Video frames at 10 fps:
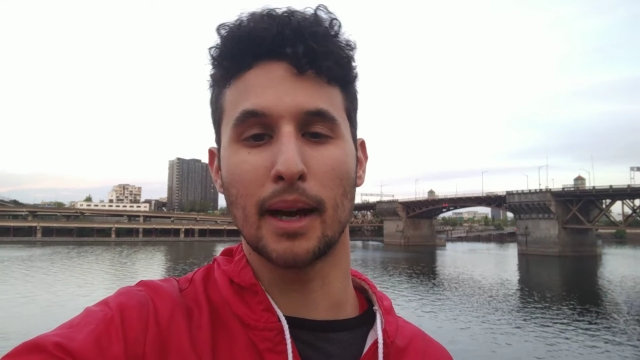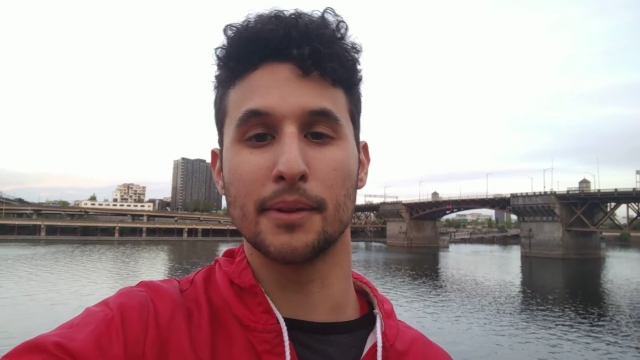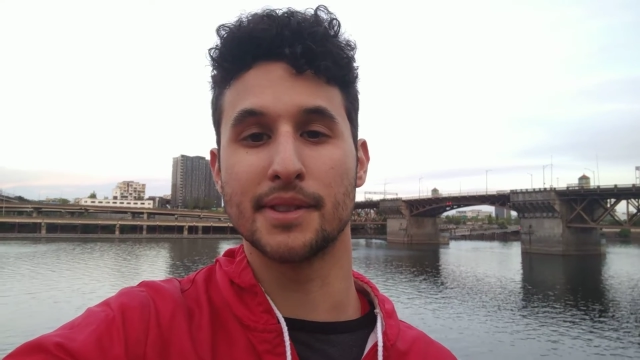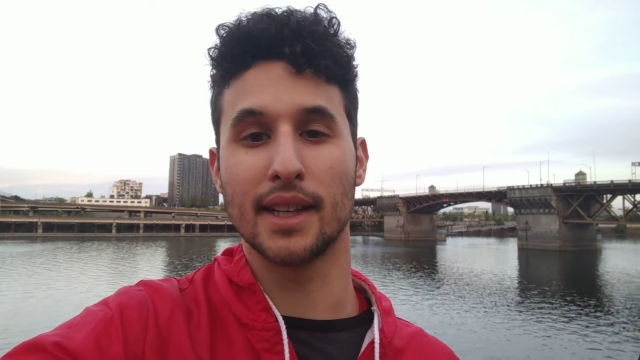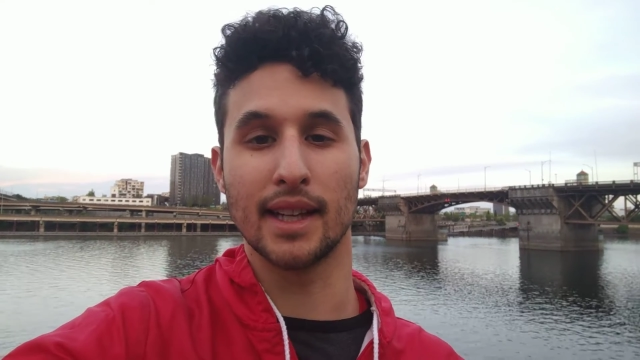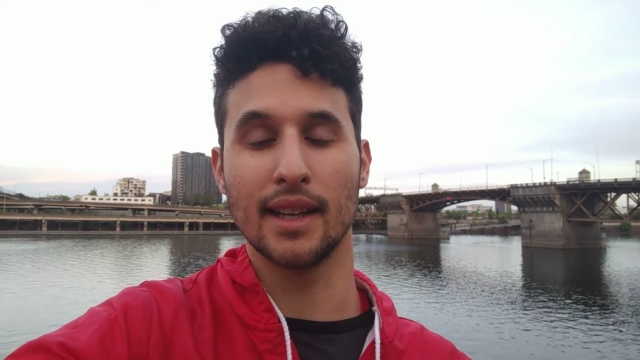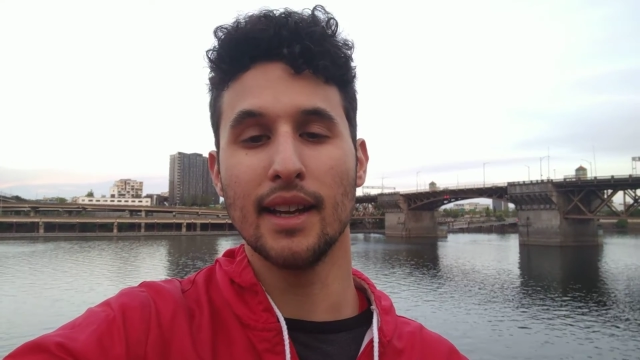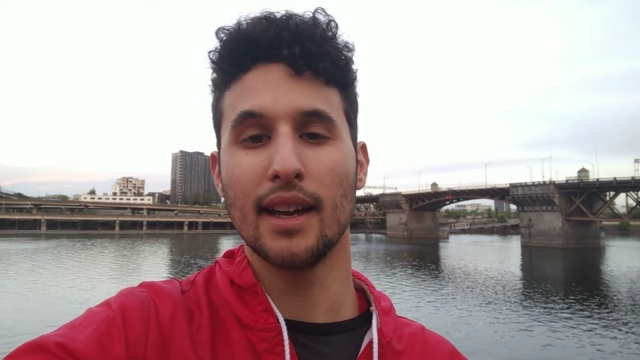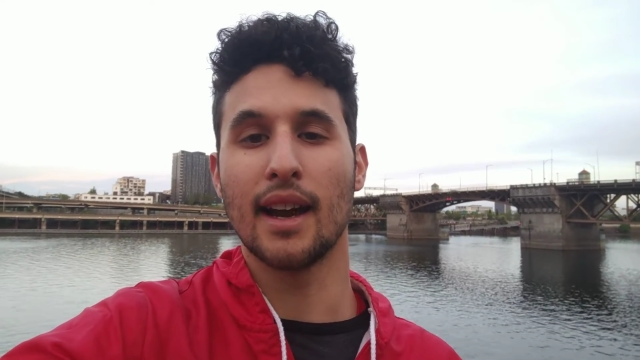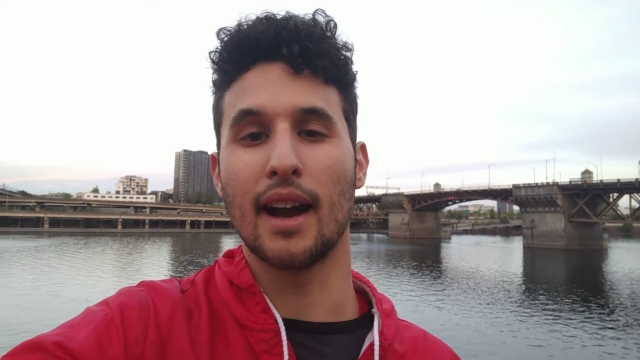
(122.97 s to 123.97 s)
Bible study,
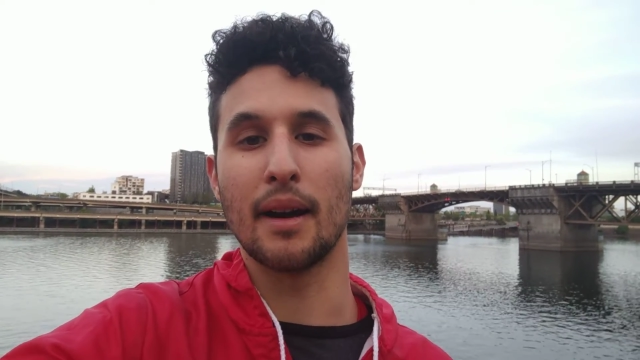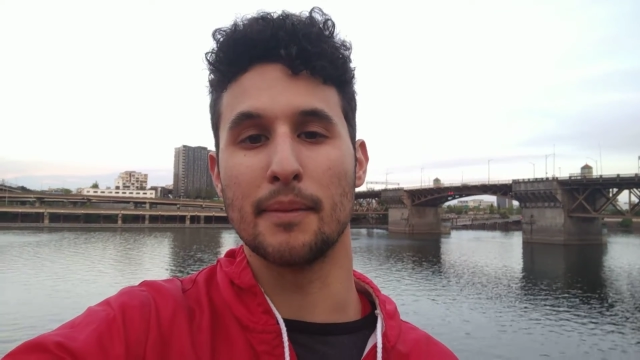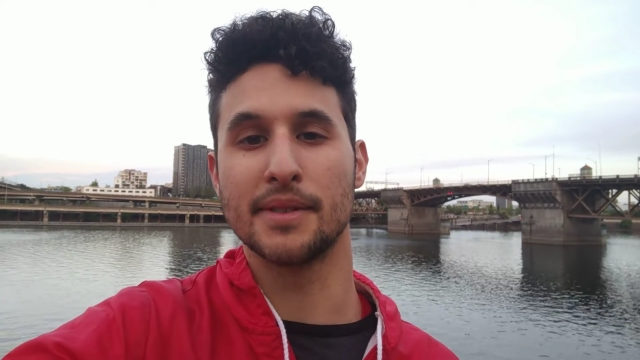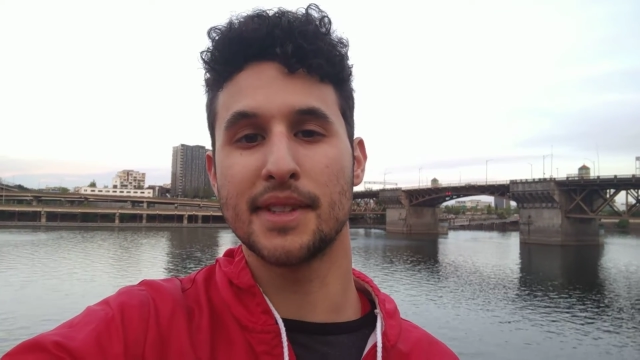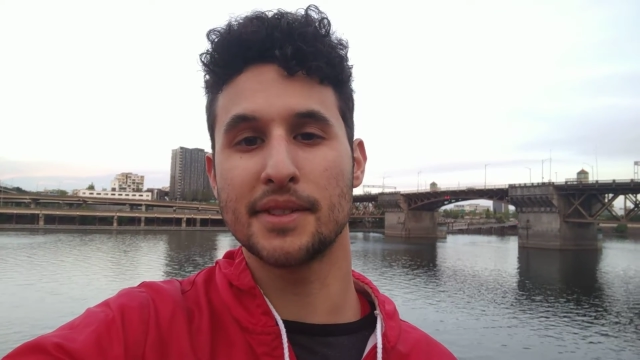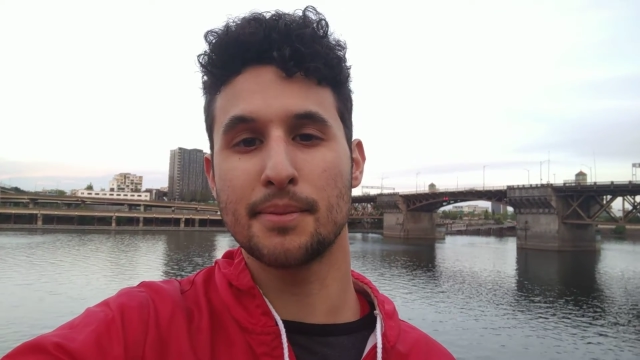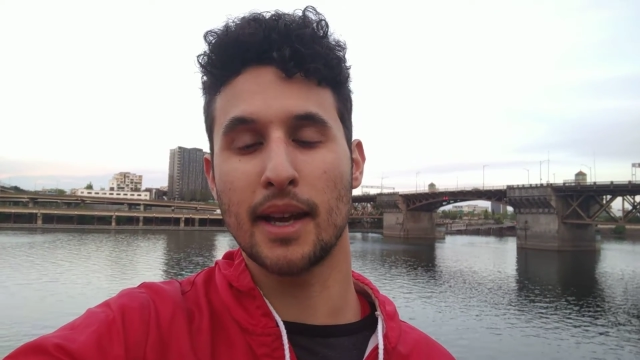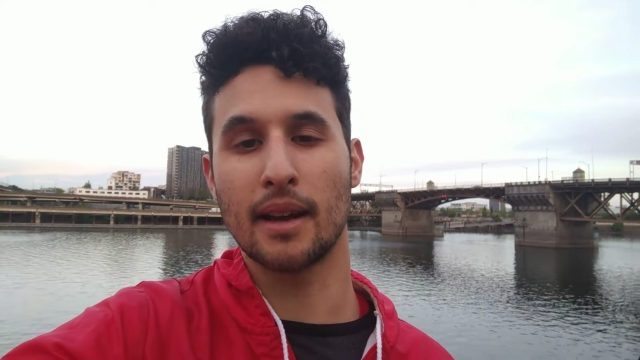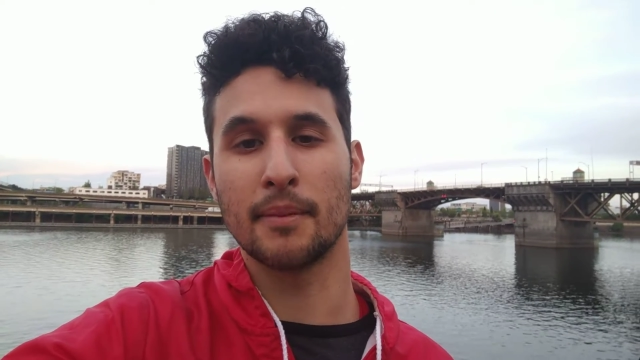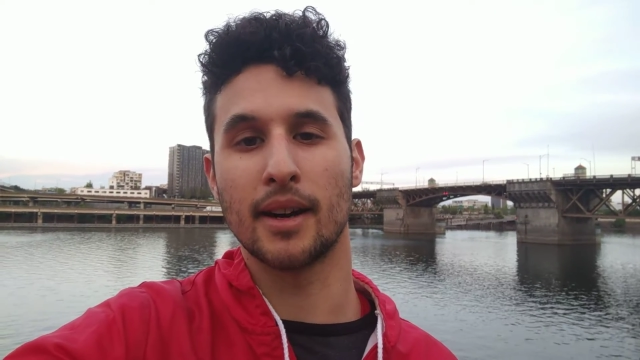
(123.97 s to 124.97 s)
6
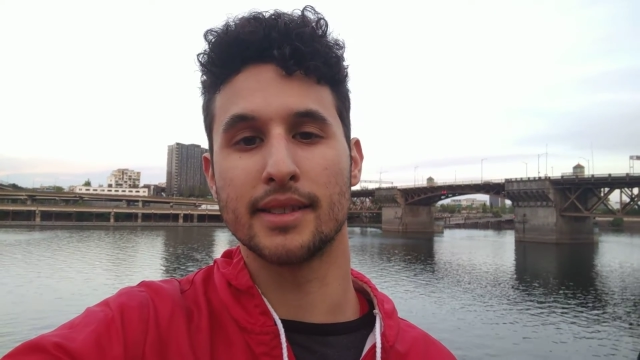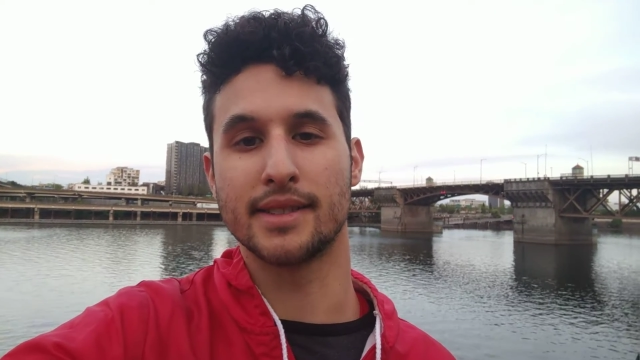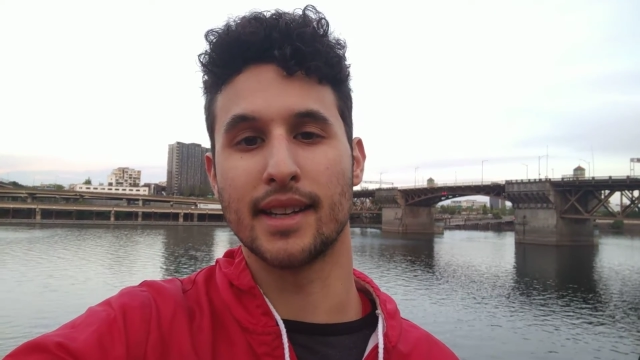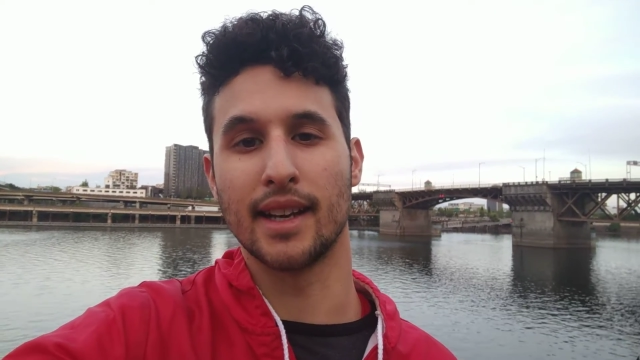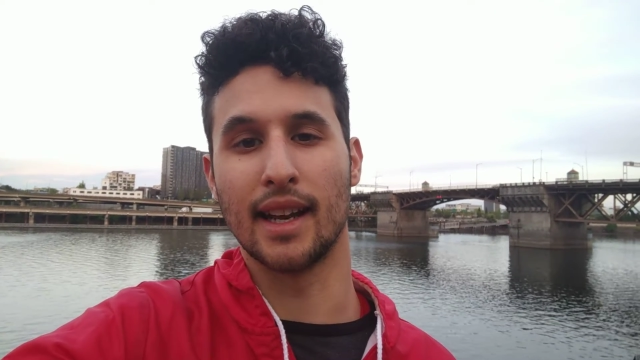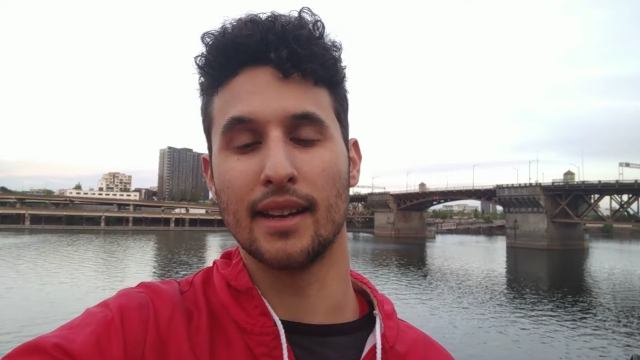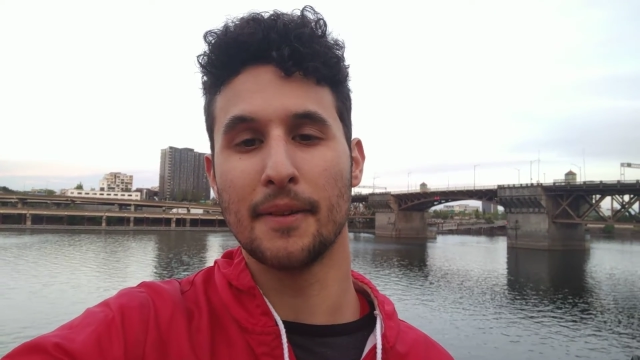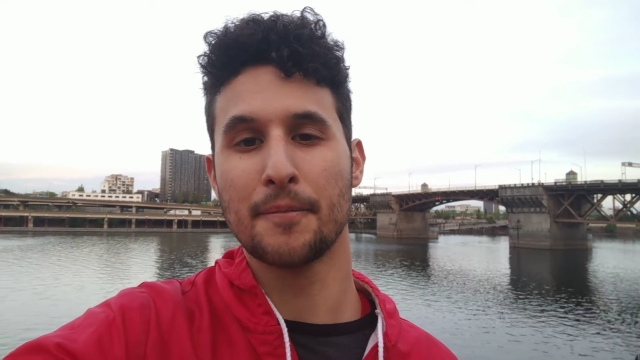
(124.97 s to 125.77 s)
p.m. on Sunday.